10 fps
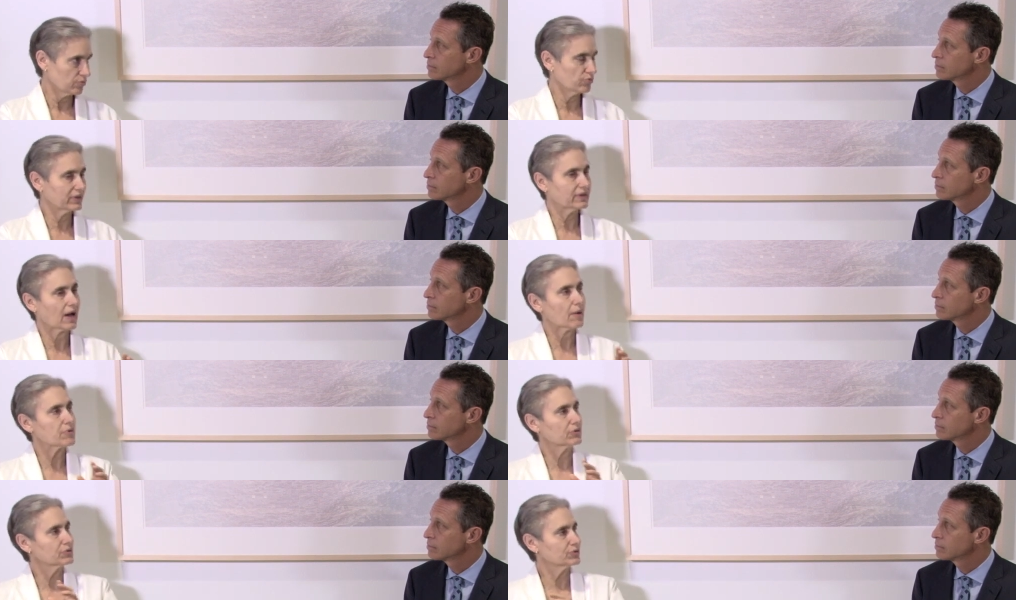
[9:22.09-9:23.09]
Speaker 1: would not
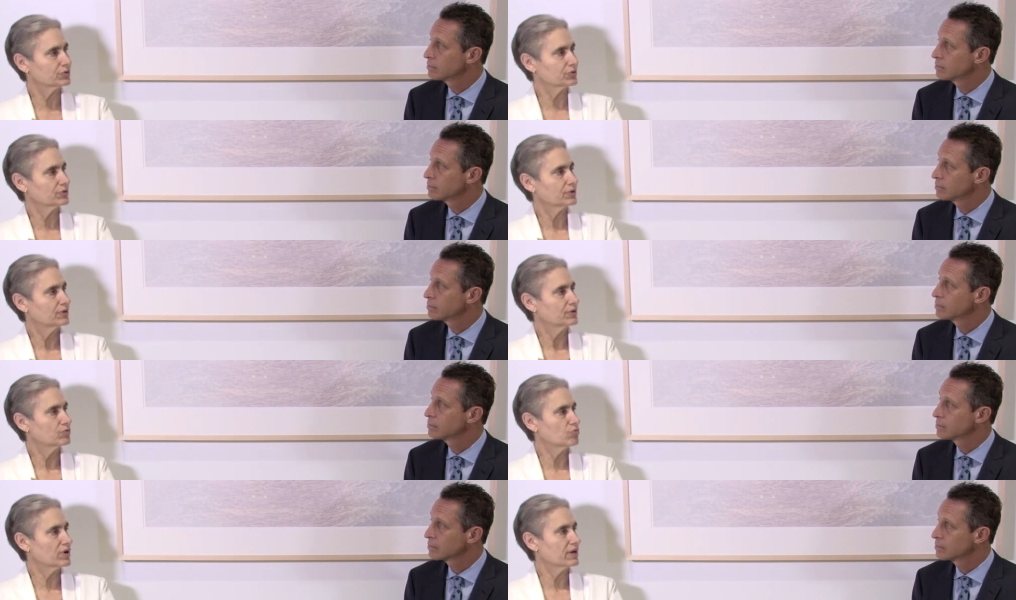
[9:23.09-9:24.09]
be able to do
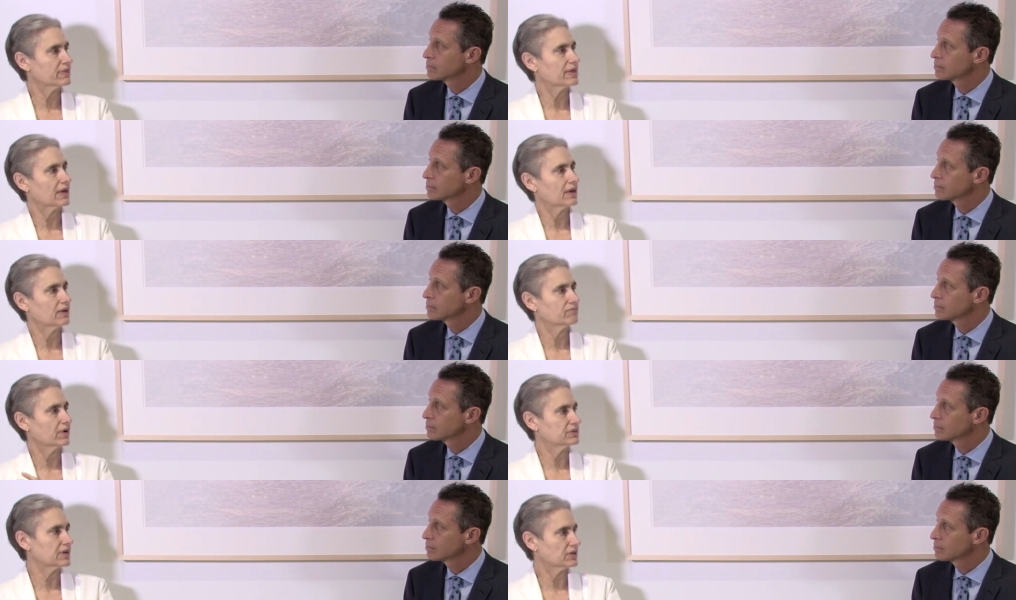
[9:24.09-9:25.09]
with a
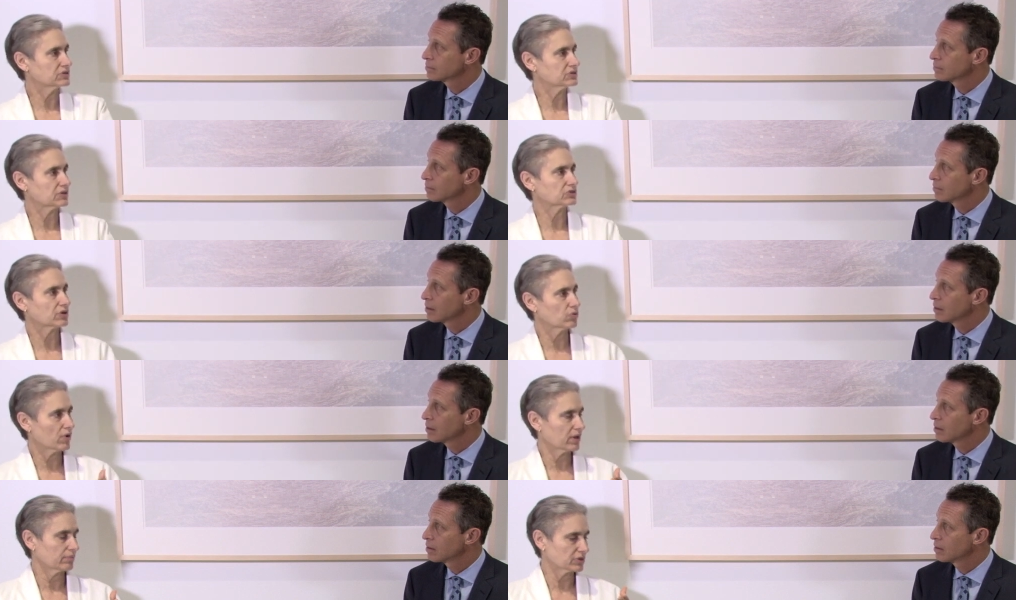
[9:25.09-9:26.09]
funding agency that's going to
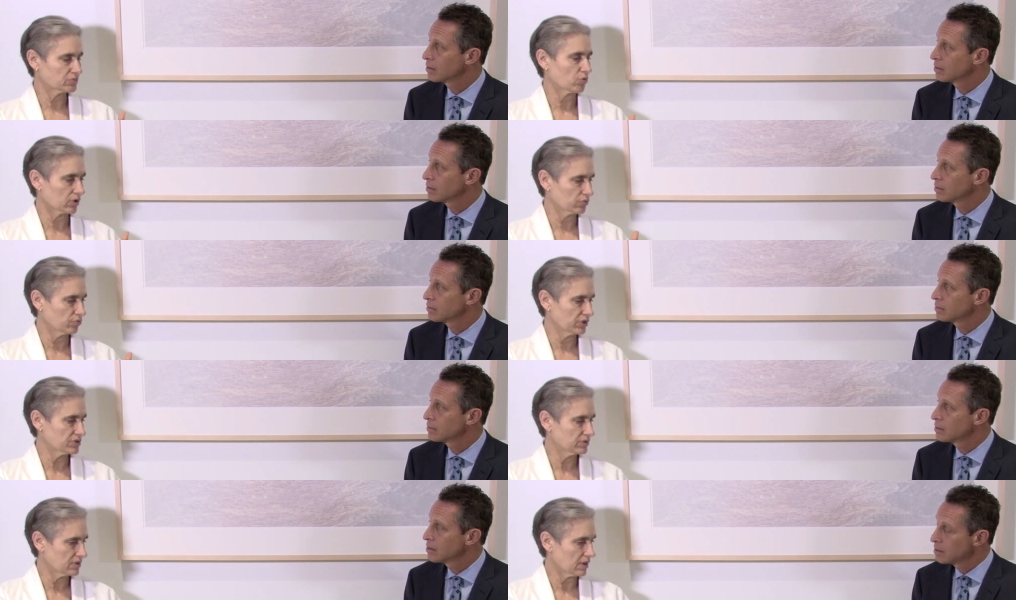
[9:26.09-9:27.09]
want a much more
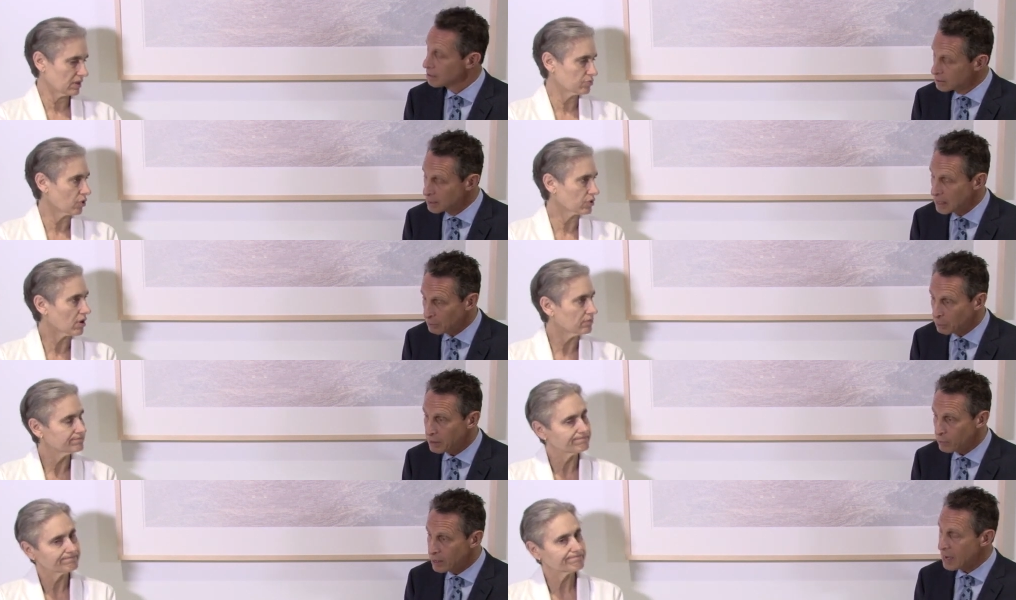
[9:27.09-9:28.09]
rigid uh, protocol.
Speaker 2: Yeah, well,
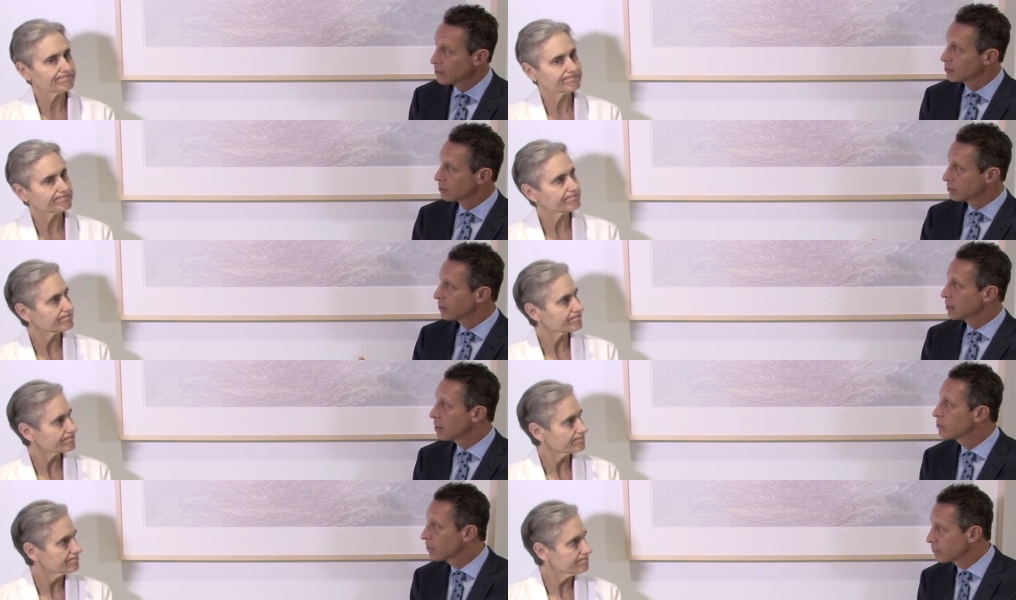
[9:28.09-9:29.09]
we, we actually are doing a
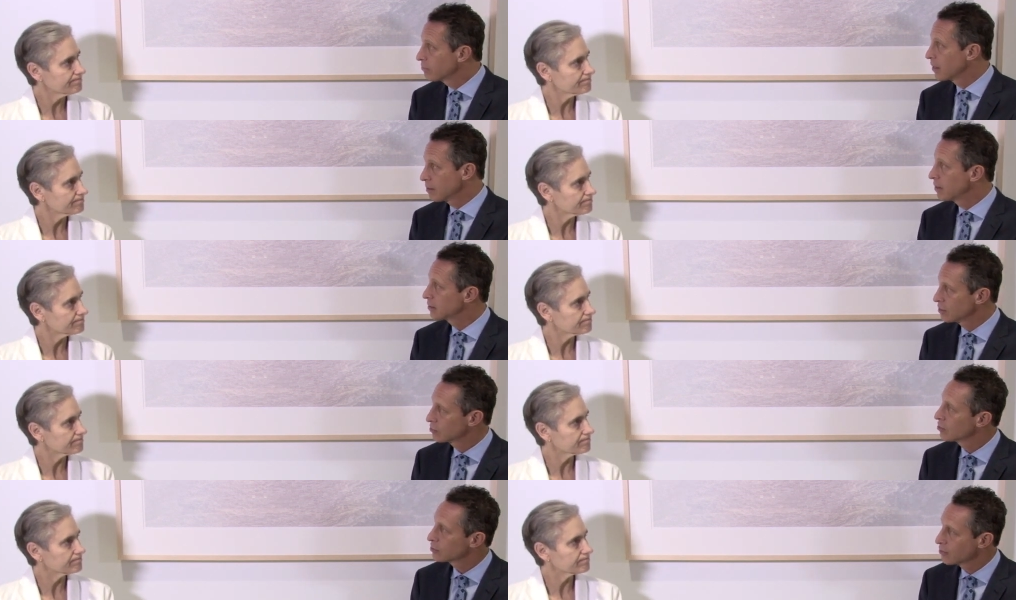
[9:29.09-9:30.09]
number of randomized
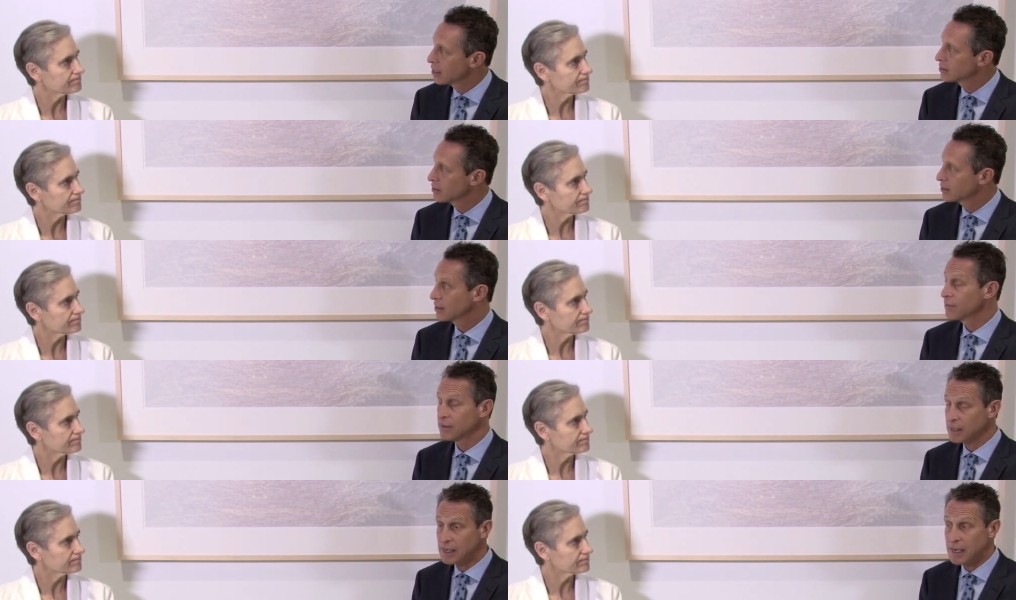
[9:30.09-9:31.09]
controlled trials here at the
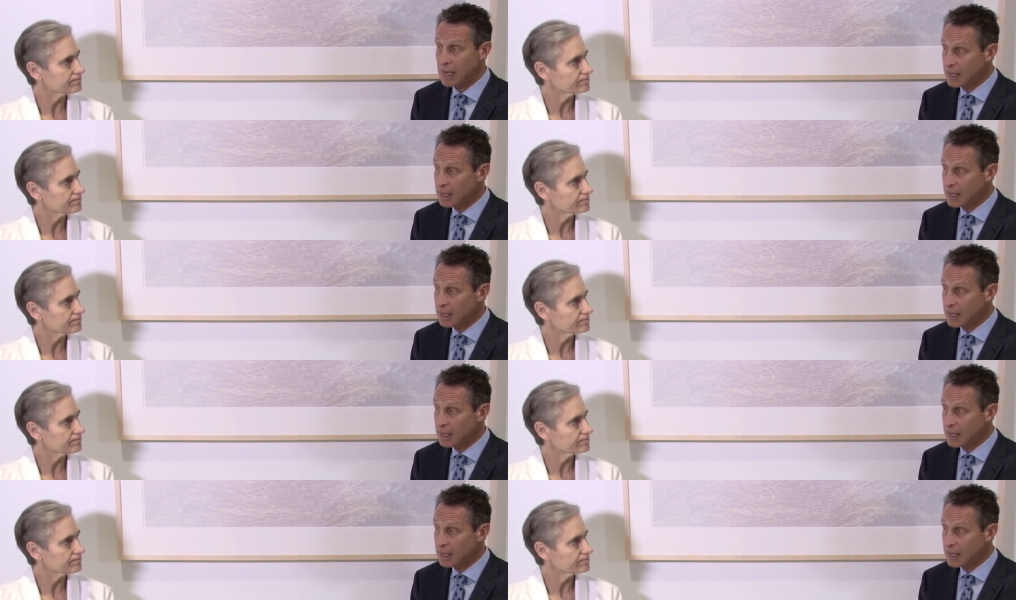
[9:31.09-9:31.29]
Cleveland Clinic,